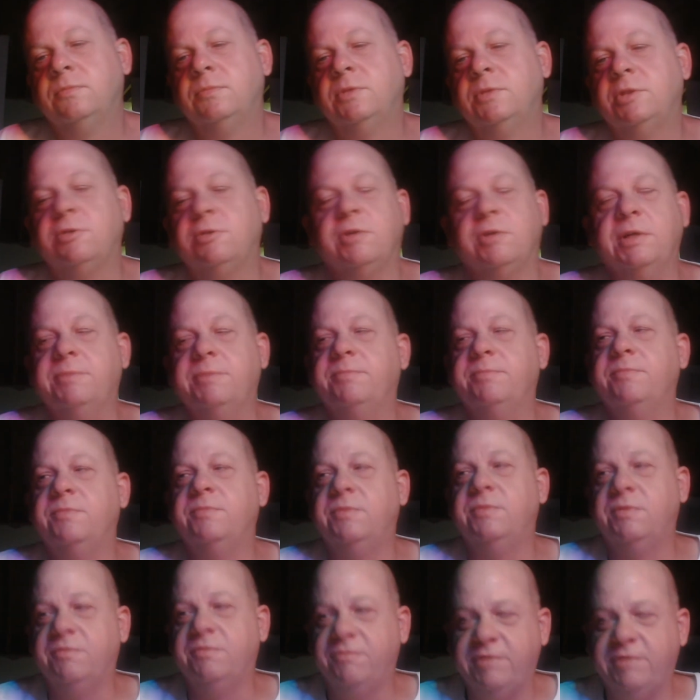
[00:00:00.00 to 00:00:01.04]
great,
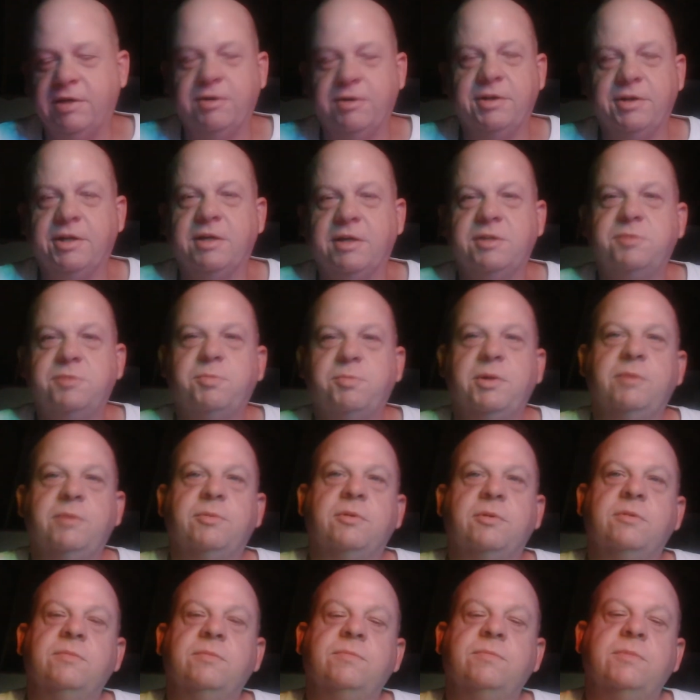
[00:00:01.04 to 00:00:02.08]
very nice
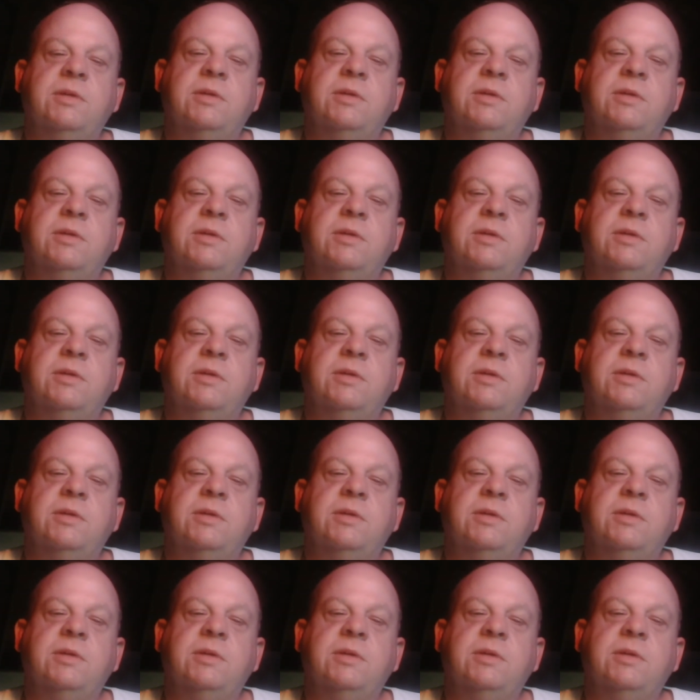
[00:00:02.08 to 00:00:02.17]
people.